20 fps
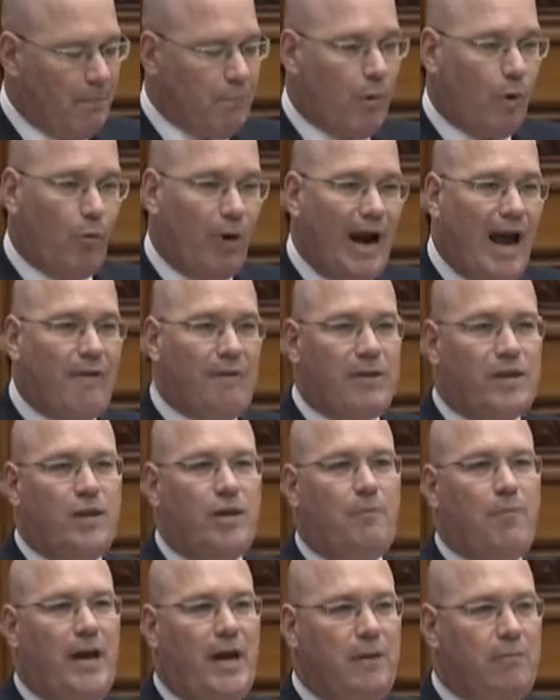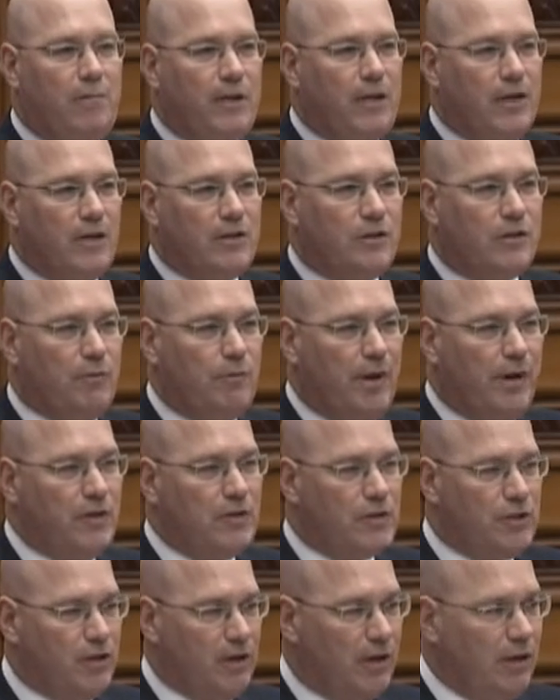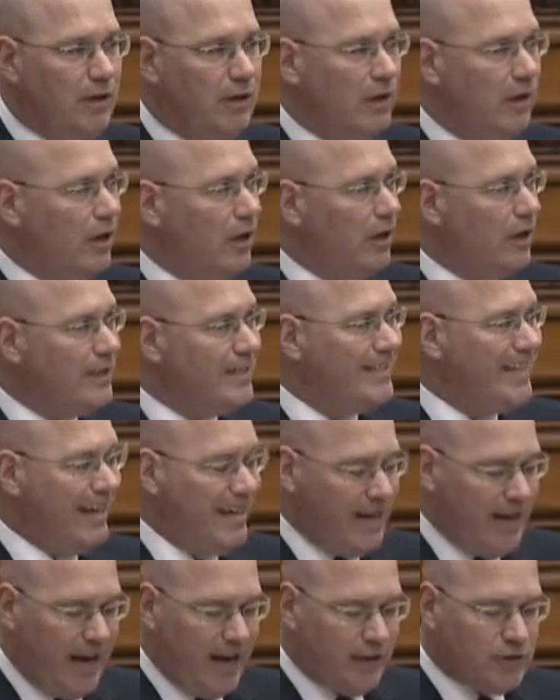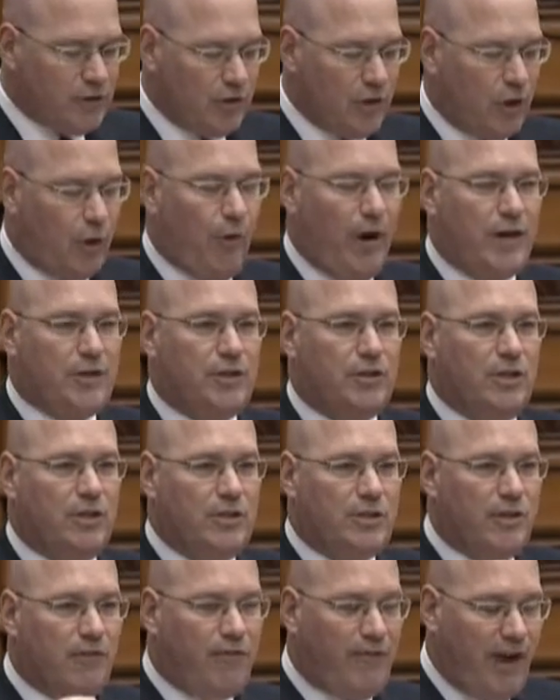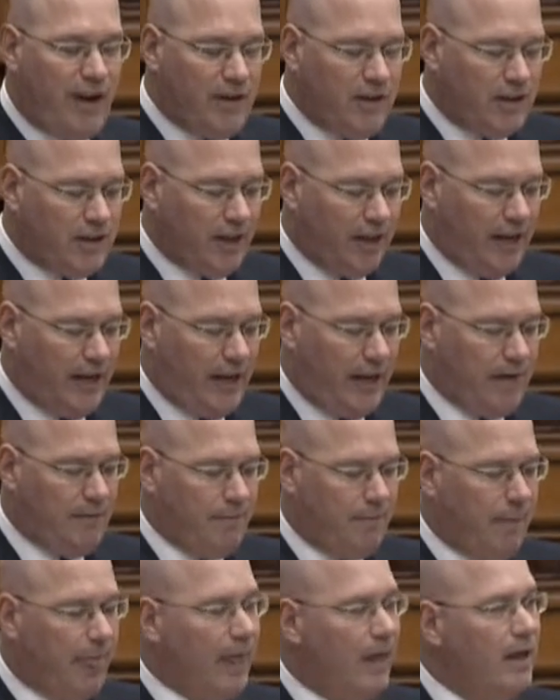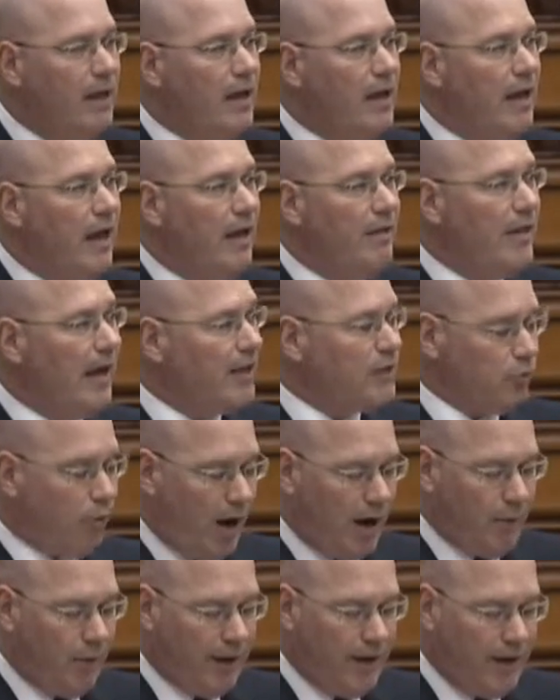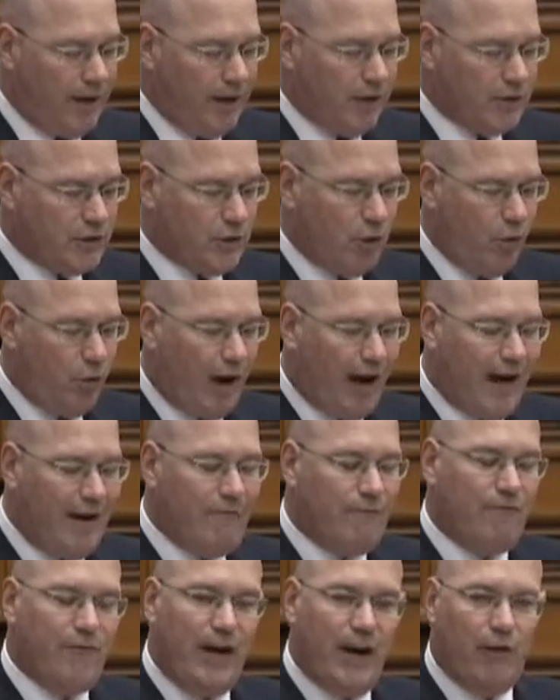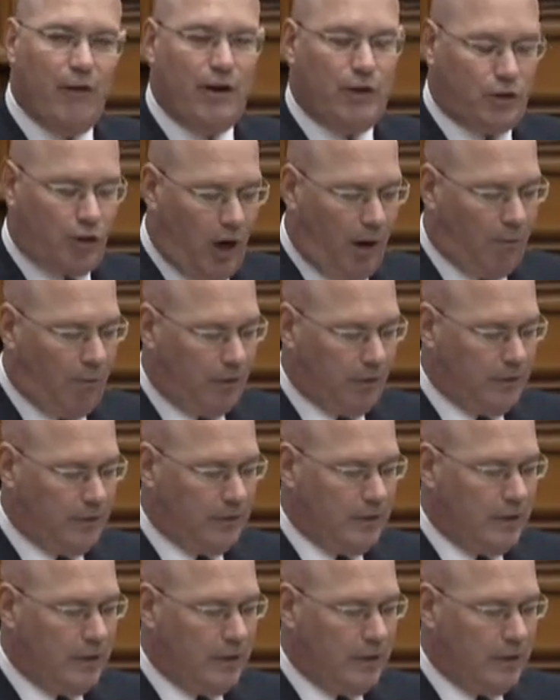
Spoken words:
Well, we're having the debate because the minister didn't answer the question, defended the LHIN, and that's why we're here. So I'm very troubled.